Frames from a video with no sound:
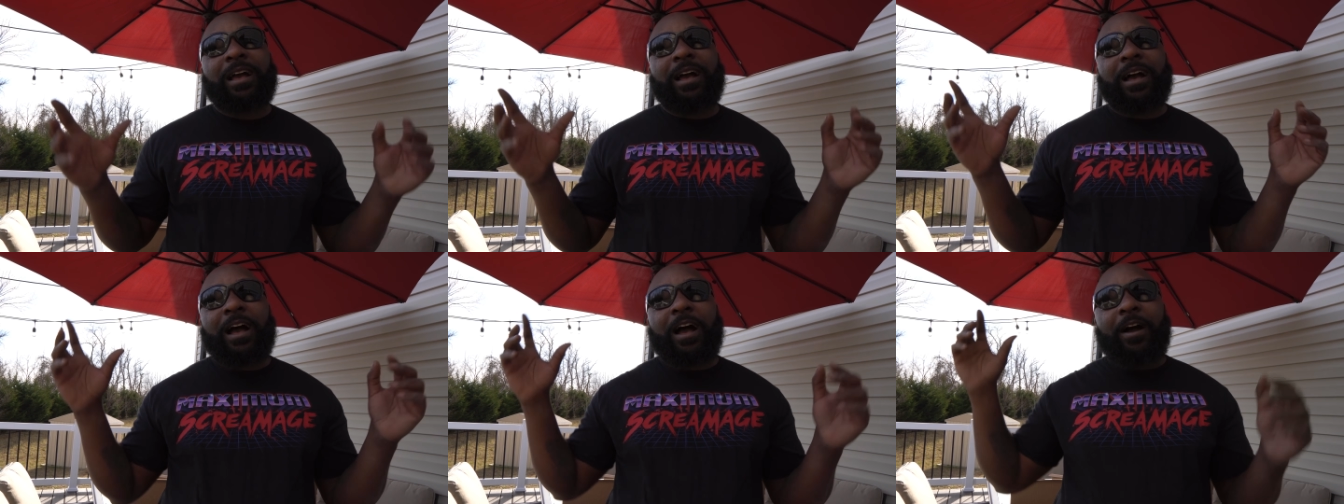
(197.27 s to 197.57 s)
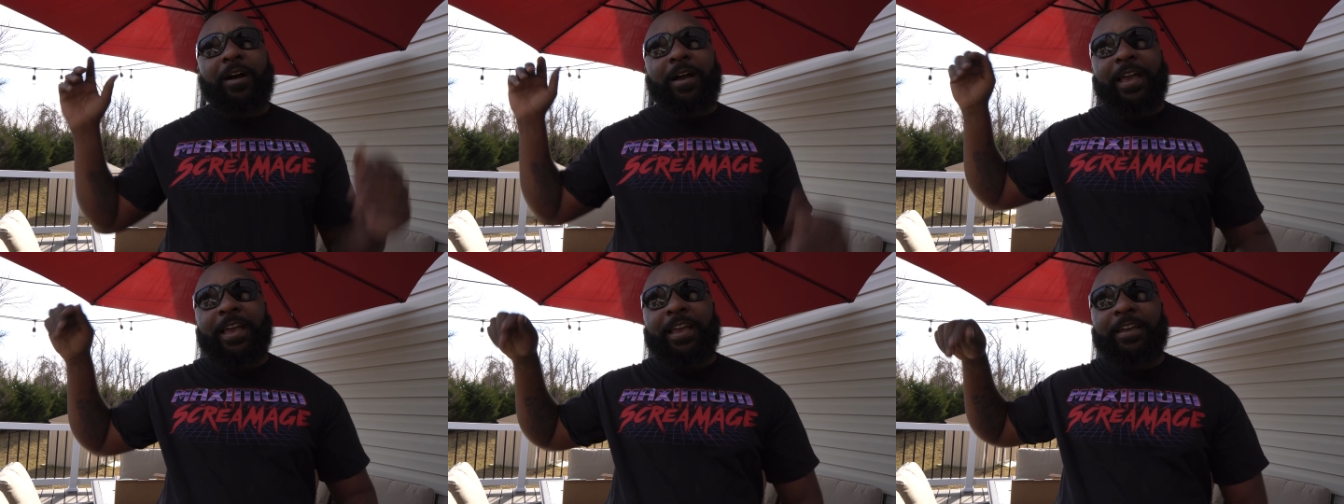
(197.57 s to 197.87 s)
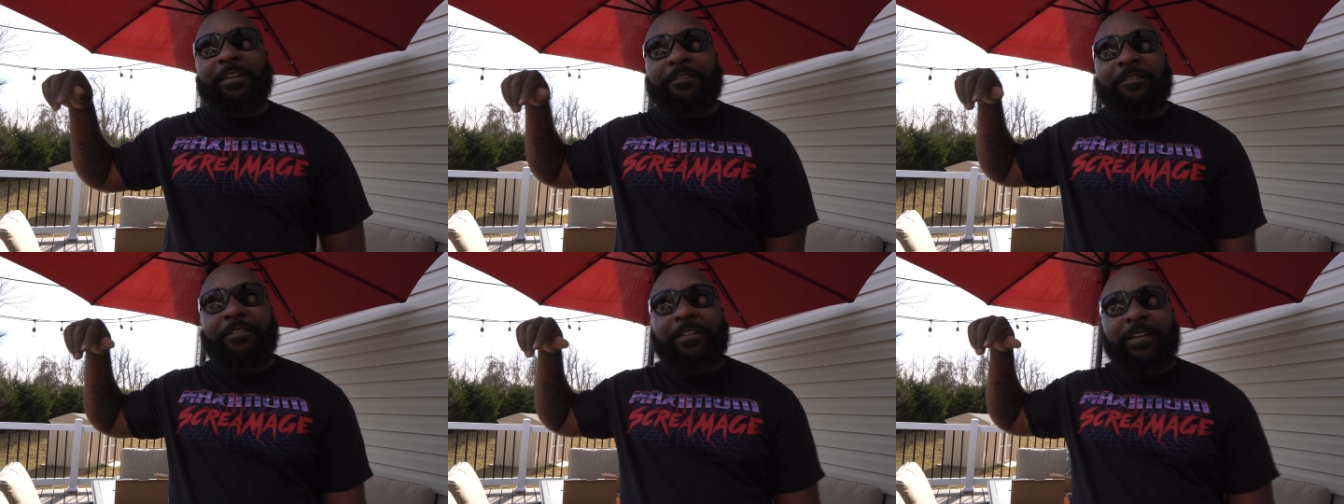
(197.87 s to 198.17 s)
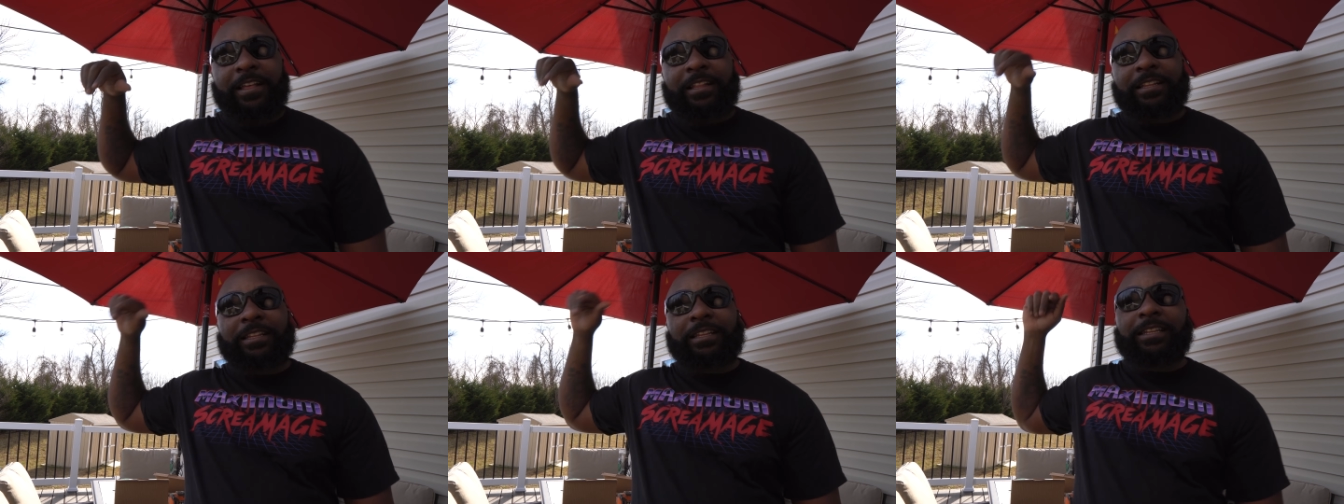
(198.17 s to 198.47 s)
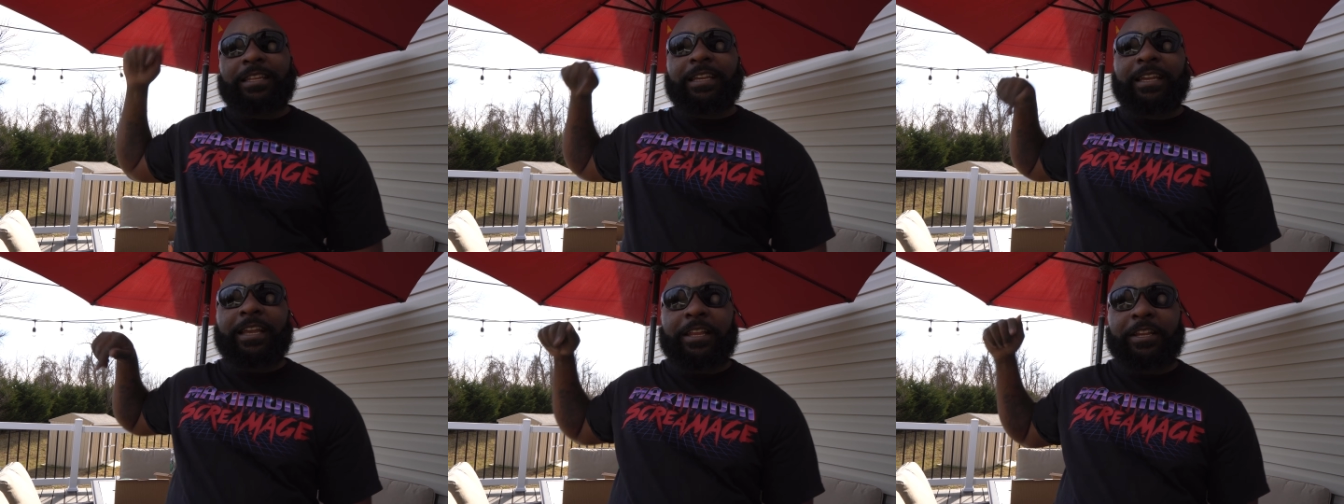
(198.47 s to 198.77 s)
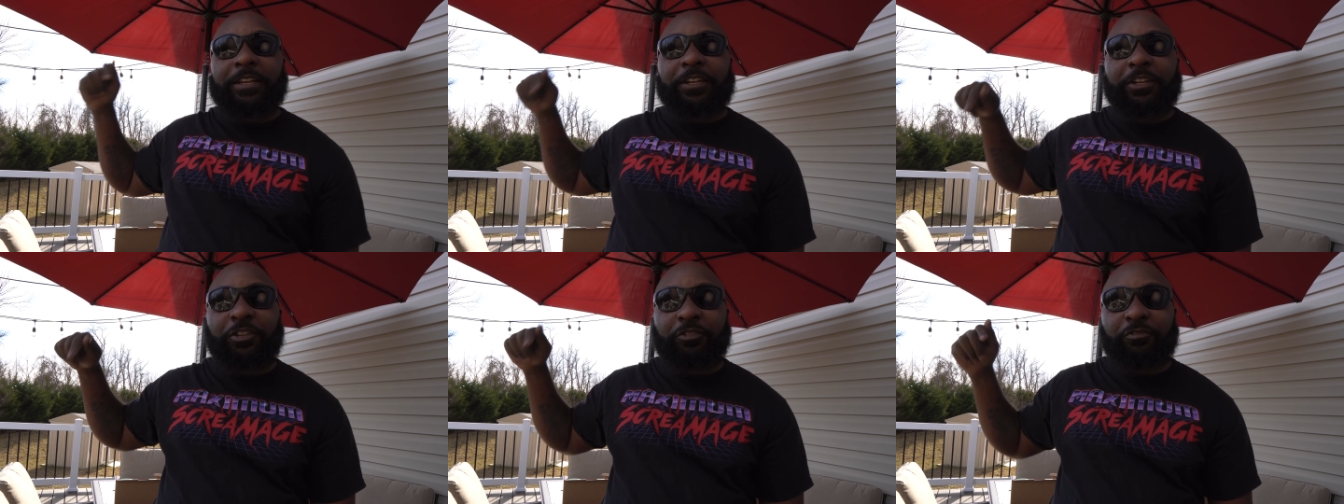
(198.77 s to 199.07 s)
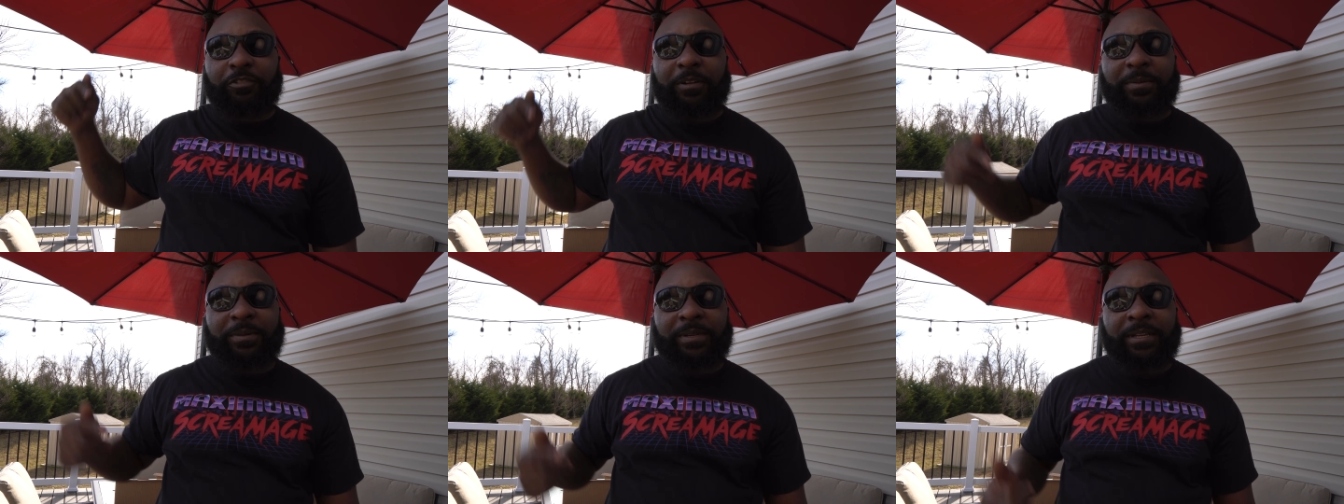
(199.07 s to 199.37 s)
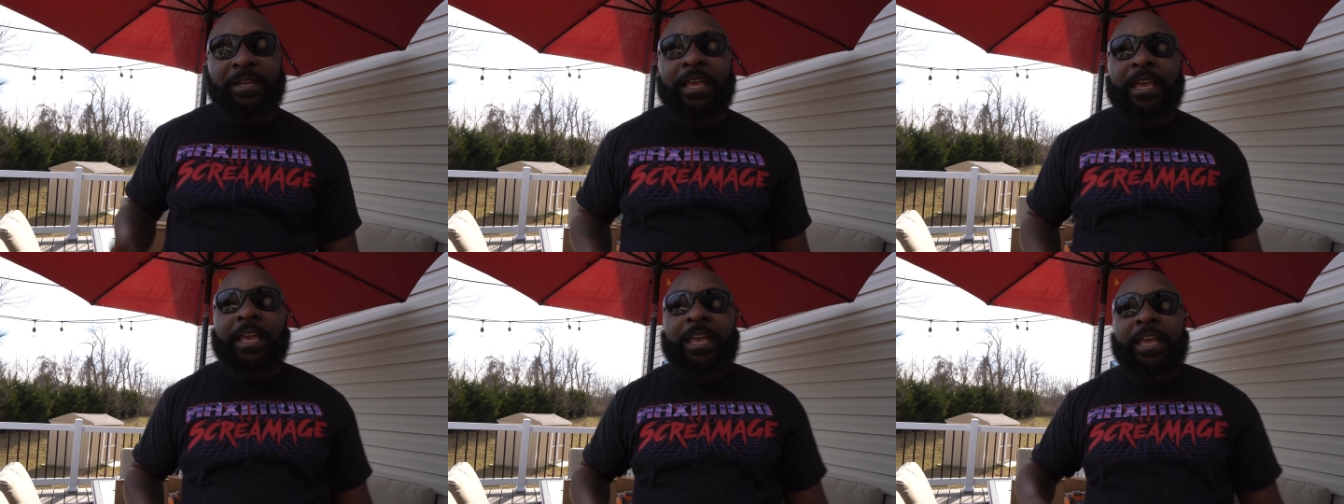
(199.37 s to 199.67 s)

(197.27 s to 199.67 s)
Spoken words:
I'll have the link in the description,